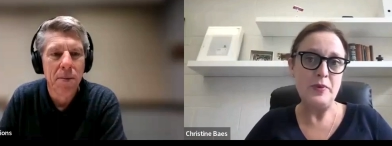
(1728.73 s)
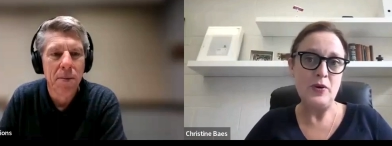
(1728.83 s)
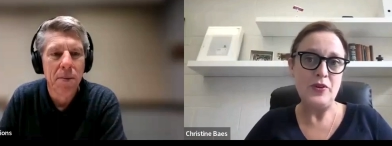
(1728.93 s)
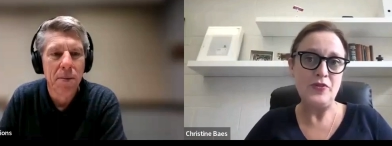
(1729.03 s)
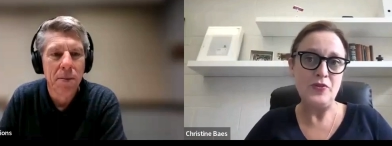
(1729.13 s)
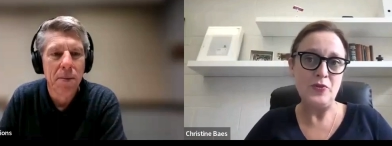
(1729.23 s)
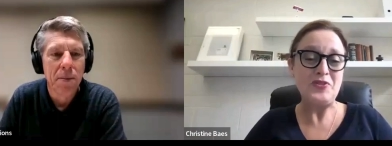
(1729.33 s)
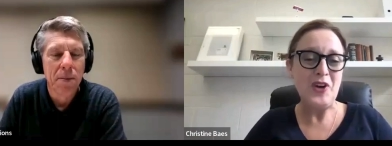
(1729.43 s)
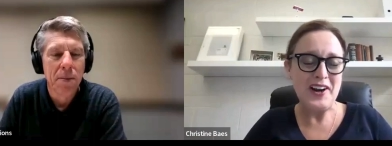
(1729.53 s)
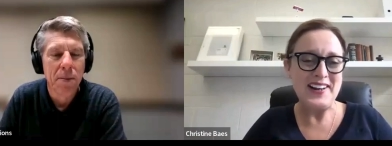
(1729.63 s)
Speaker 1: but we've
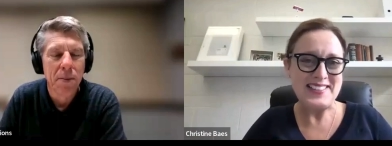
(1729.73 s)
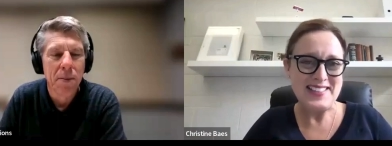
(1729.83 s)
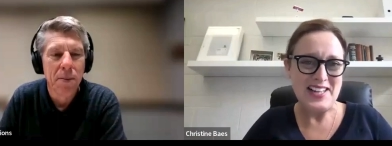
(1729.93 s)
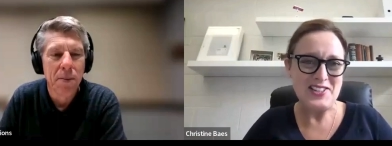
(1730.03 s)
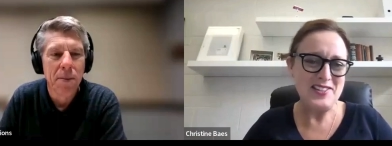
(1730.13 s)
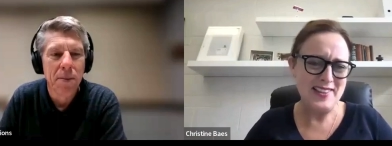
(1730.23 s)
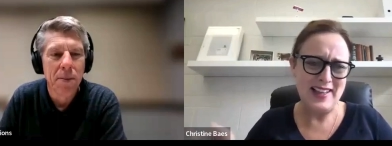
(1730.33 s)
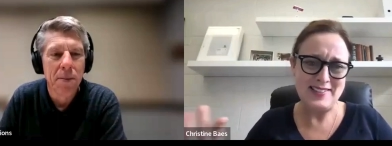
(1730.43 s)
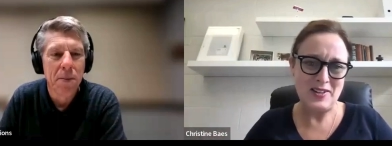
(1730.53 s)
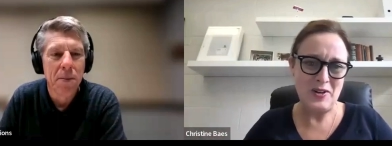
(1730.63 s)
we've got an extension
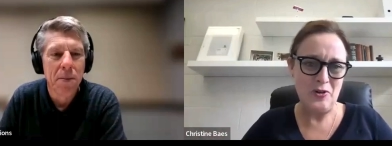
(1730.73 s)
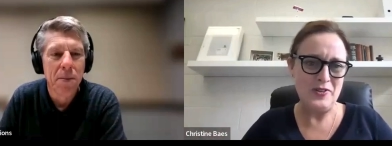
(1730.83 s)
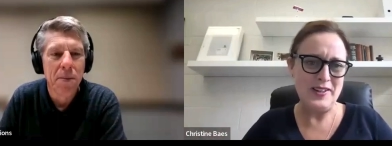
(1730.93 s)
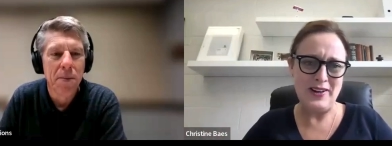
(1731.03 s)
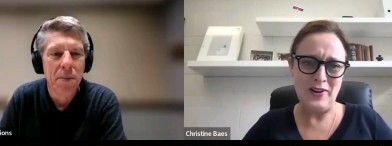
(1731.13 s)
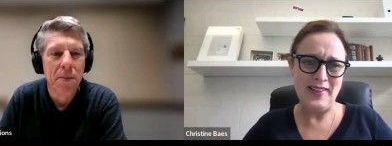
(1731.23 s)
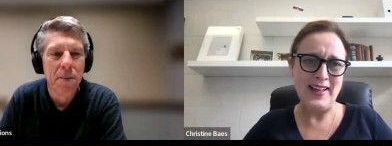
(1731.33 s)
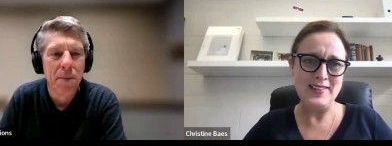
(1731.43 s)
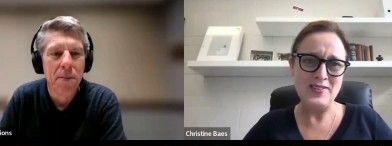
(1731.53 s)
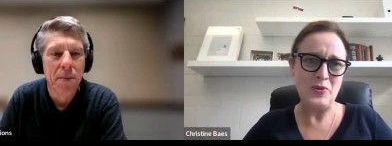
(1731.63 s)
thanks to covid and all
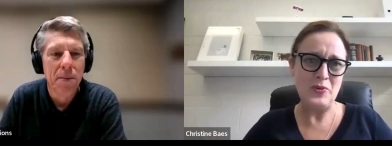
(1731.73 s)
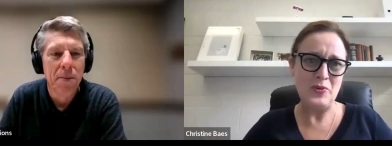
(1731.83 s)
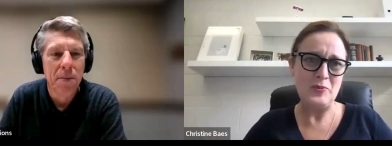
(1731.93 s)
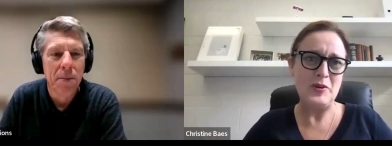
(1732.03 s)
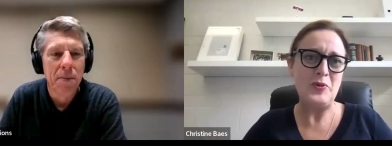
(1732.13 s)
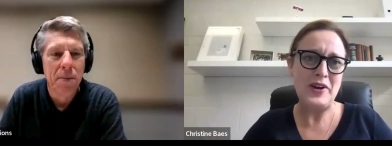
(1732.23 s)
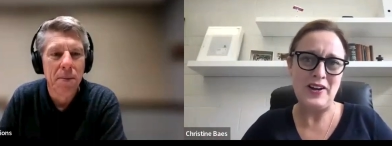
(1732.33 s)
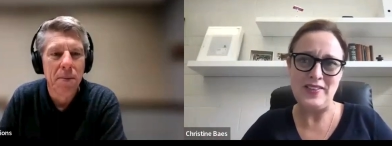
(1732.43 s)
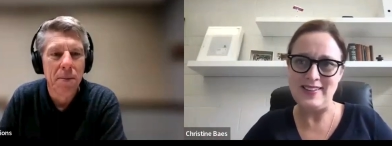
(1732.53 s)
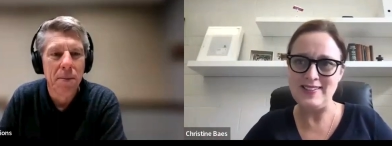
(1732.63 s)
that so we'll be
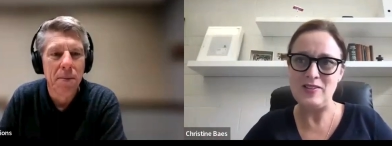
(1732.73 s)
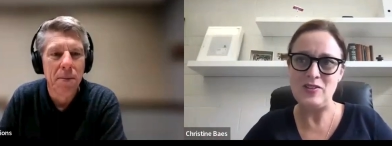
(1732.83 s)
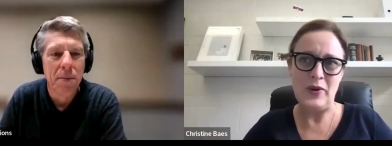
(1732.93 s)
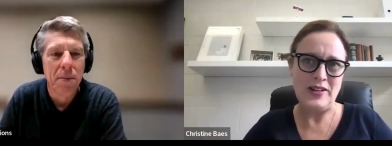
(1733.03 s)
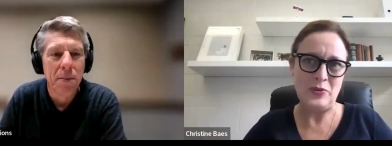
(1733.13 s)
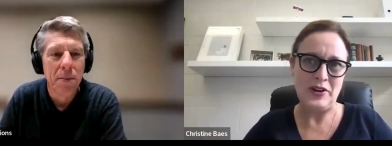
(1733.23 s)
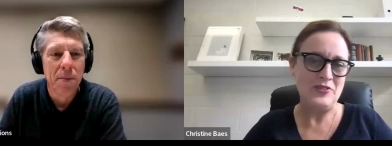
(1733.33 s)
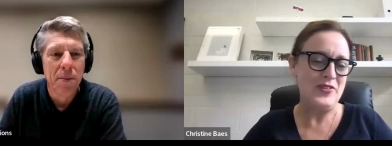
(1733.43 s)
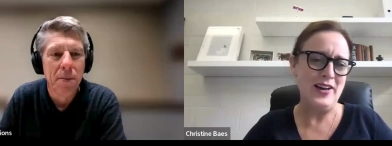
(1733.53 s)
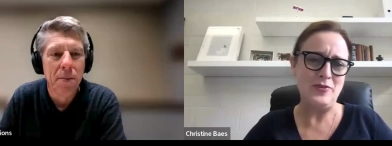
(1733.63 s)
working on this till
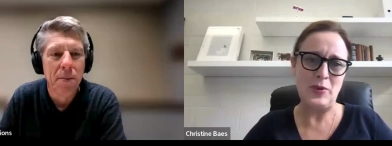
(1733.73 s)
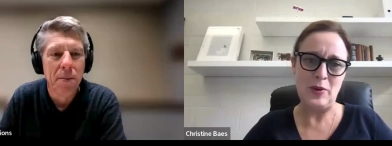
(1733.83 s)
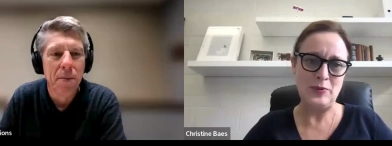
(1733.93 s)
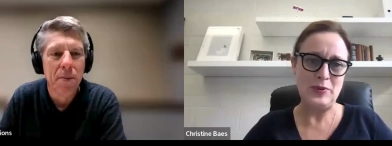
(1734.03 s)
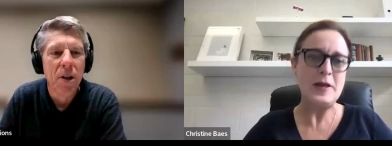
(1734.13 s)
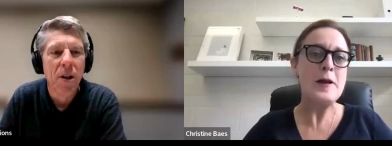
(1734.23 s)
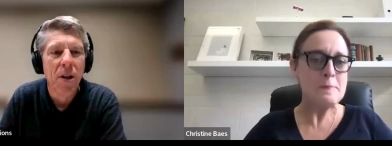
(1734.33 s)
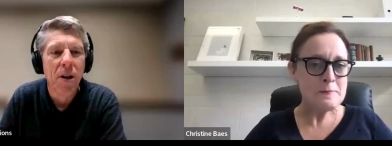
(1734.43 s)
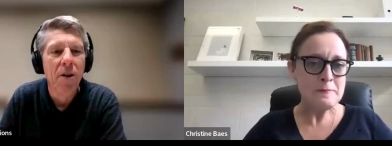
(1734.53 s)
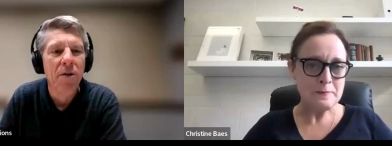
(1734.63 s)
2025 probably
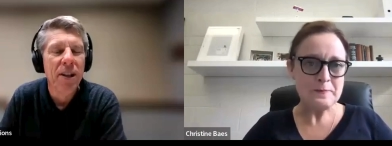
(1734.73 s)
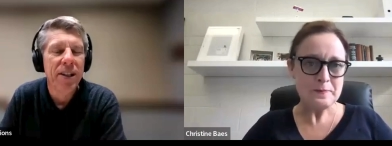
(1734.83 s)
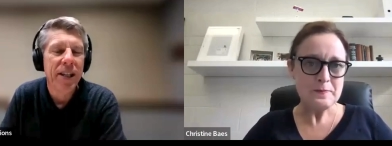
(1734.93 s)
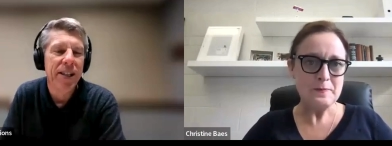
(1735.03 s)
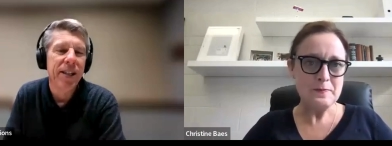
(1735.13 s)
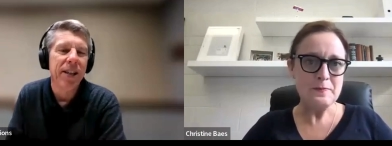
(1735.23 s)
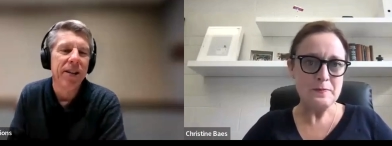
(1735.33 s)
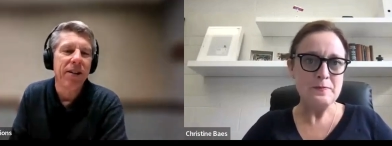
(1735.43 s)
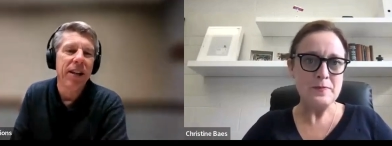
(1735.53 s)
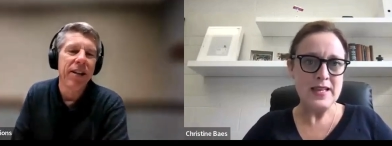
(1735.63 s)
Speaker 2: Oh,
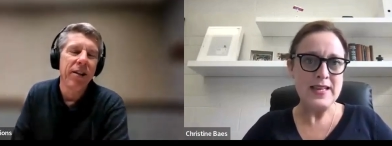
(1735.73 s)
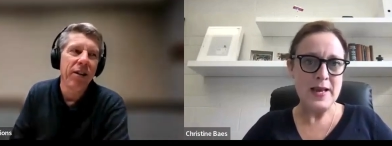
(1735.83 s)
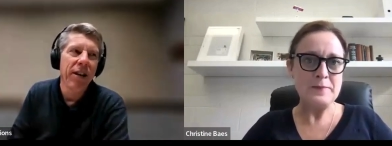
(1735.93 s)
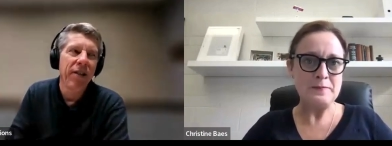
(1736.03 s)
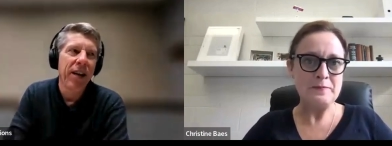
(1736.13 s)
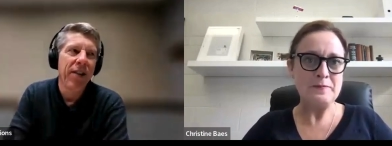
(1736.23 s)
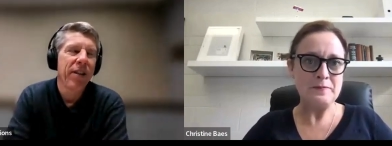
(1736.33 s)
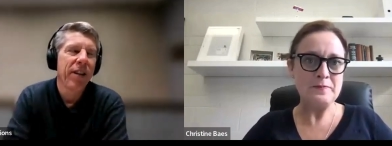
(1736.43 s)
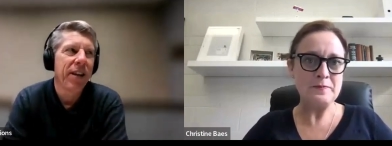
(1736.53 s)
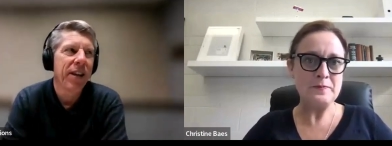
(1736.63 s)
fantastic. Okay. And then you had
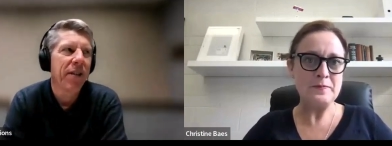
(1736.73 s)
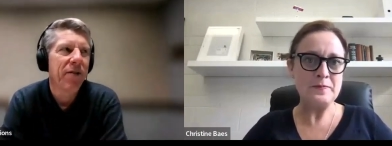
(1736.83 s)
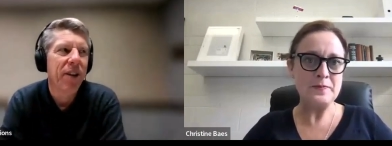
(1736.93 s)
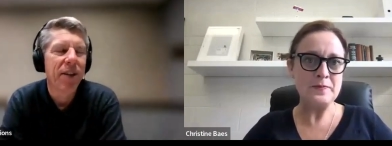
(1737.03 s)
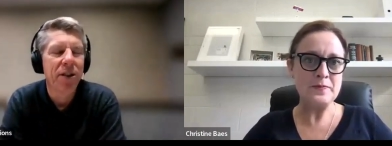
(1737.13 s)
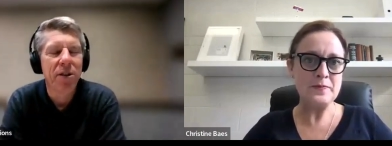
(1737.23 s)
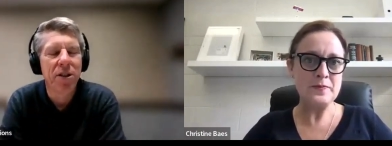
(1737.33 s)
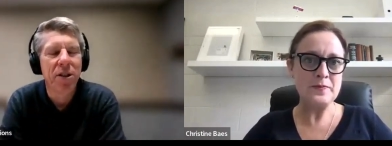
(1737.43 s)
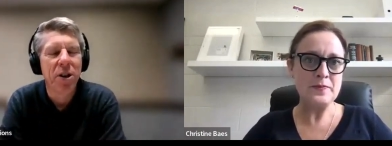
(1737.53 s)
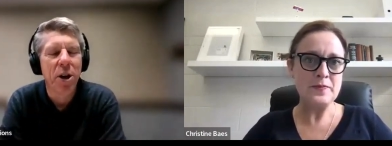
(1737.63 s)
after that you got five
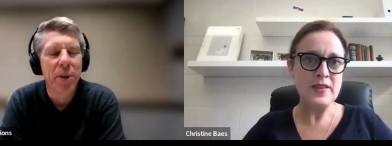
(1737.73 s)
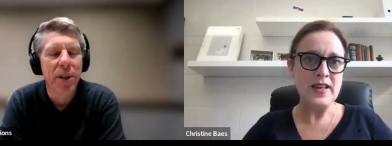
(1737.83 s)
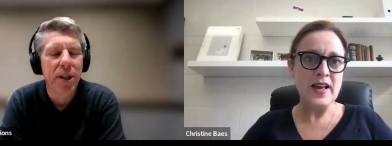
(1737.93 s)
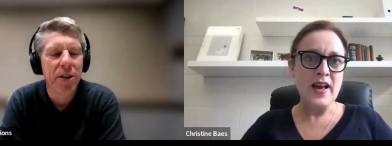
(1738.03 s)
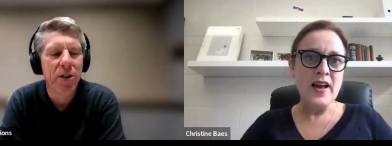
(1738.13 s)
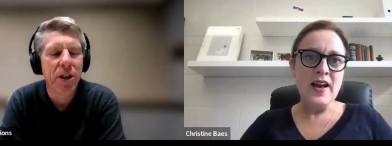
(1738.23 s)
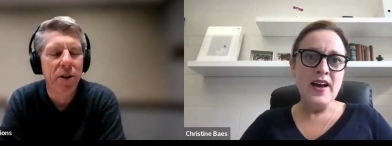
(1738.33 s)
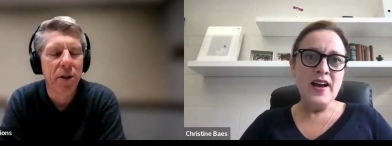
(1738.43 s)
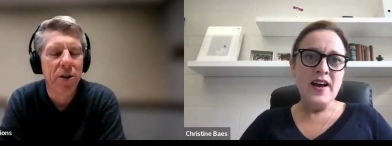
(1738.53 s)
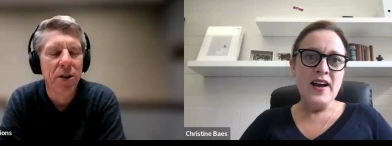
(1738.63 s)
years to carbon net
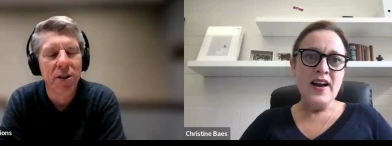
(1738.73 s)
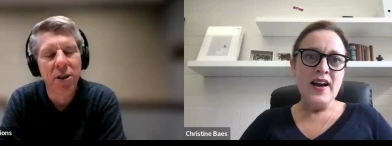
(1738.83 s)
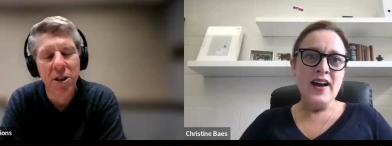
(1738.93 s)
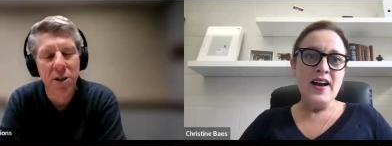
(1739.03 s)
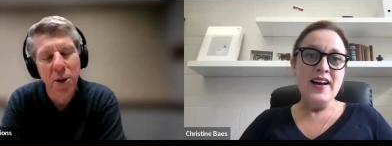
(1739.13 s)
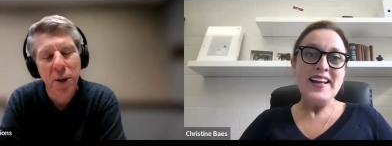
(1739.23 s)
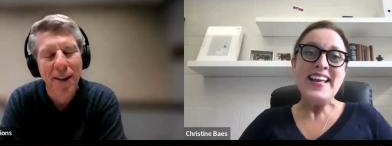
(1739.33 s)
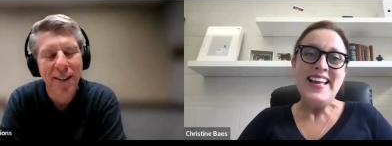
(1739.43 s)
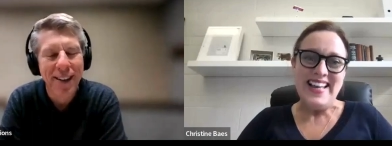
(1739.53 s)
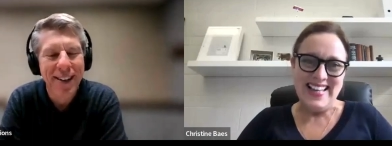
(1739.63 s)
zero. So you can do
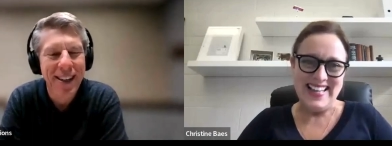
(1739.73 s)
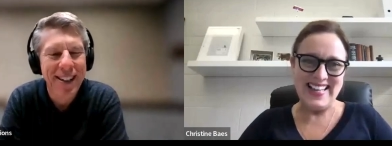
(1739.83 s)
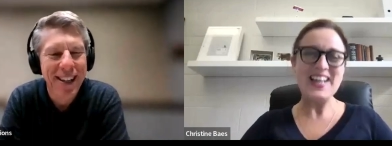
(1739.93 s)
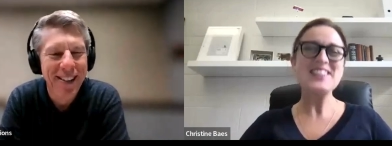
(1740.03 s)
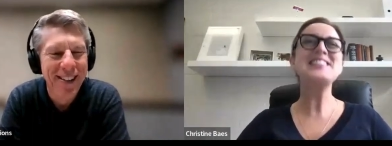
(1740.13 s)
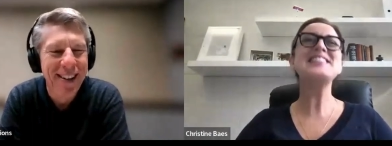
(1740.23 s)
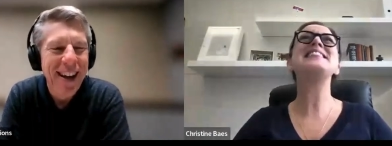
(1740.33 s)
it, right? That's how